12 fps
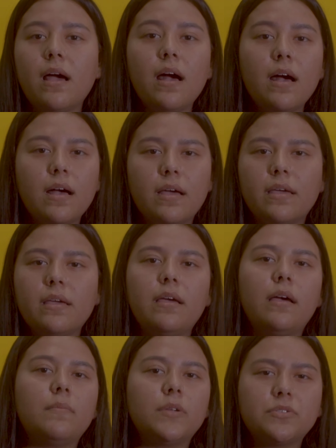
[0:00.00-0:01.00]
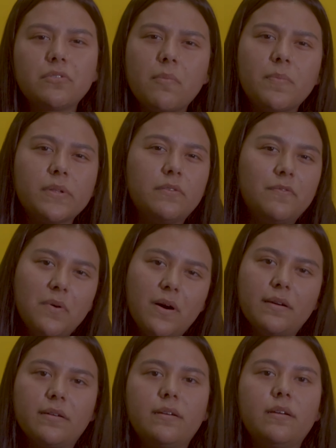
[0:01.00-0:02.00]
I am a droplet of
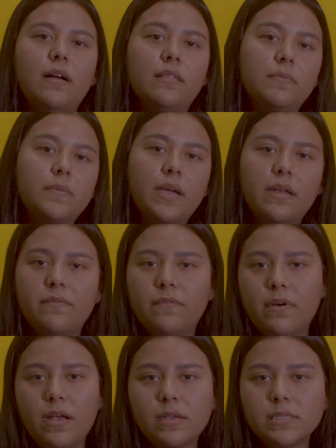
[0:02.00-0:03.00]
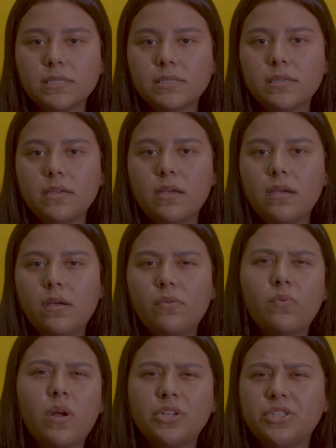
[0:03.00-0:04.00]
water on the blade of grass,
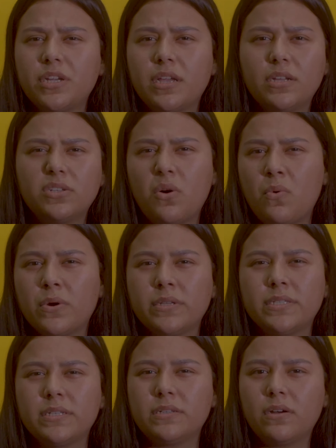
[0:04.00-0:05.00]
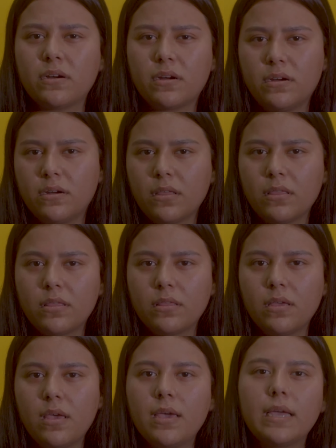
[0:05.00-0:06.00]
rushing towards the dark earth,
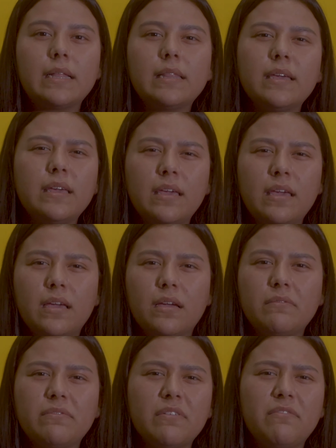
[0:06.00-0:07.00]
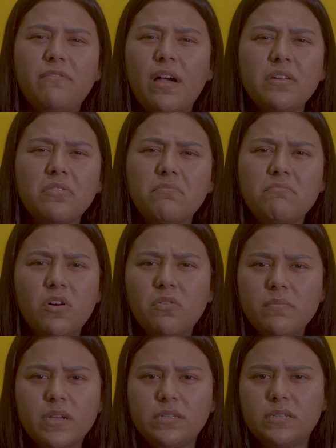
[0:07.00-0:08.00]
clinging for a final
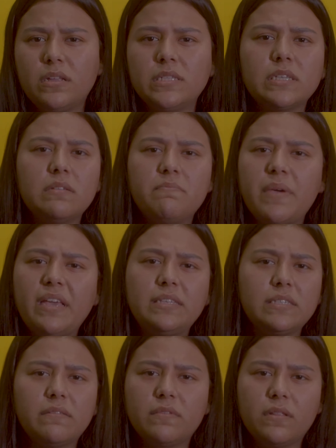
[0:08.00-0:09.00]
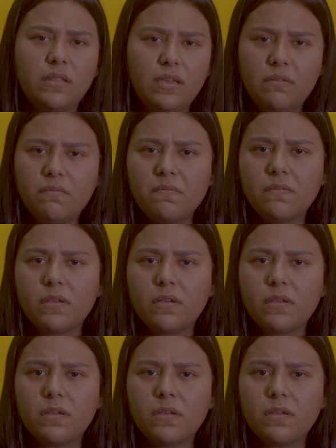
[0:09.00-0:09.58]
moment onto the base of the leaf.